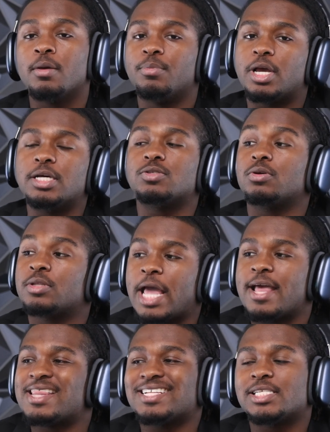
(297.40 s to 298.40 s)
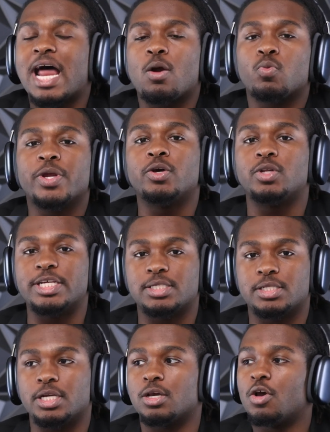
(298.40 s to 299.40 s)
because that's not
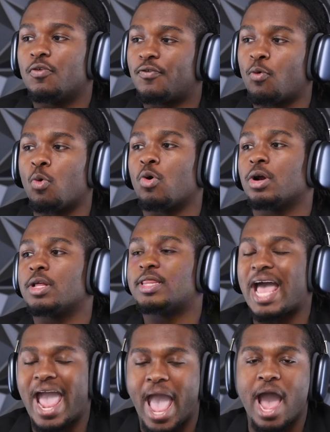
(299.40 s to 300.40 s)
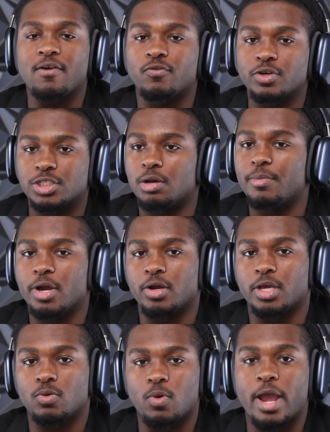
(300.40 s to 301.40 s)
realistic for the average
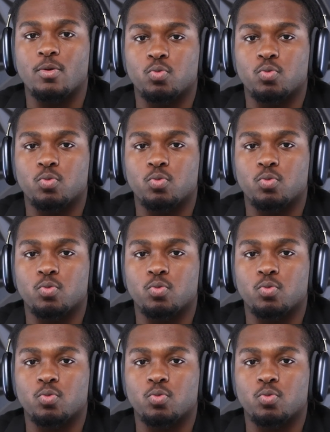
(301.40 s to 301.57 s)
American, right?